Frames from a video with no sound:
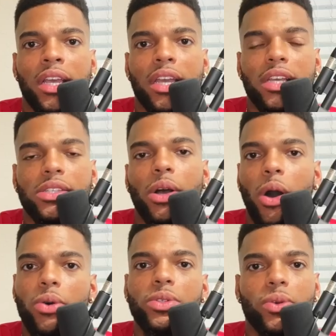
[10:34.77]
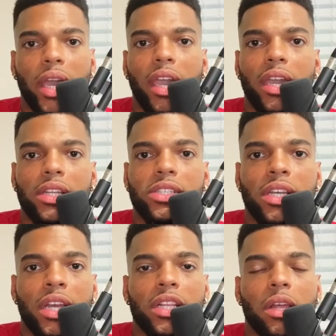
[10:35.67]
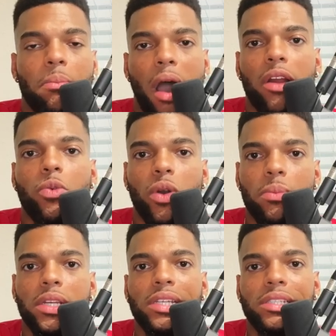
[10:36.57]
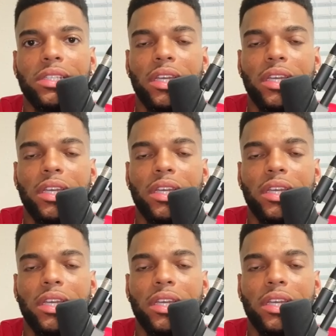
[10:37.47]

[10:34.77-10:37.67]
It's a whole new age. The modern woman is